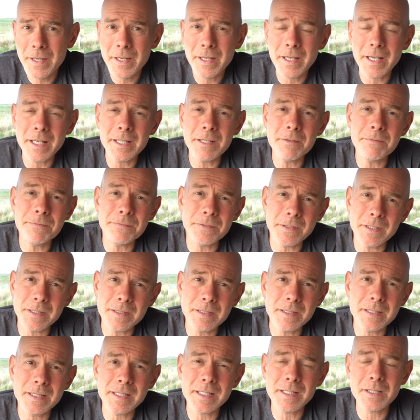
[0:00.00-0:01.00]
And then
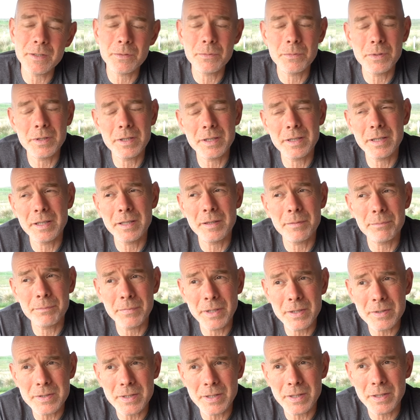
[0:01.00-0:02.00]
finally, with a
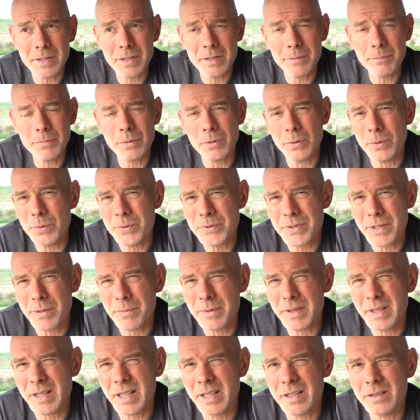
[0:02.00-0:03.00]
motorhome, also with
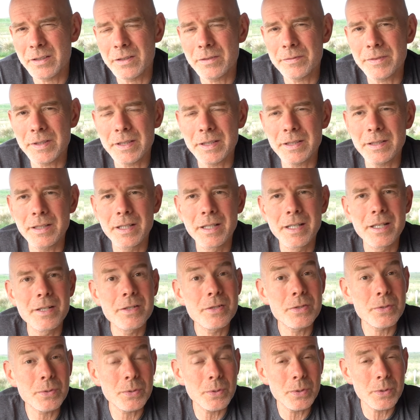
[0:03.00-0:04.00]
a caravan,
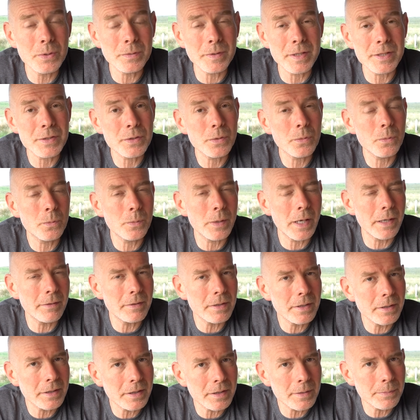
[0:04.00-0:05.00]
storage. Where are
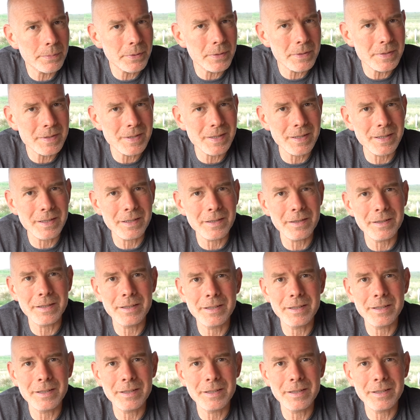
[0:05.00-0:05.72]
you going to put it?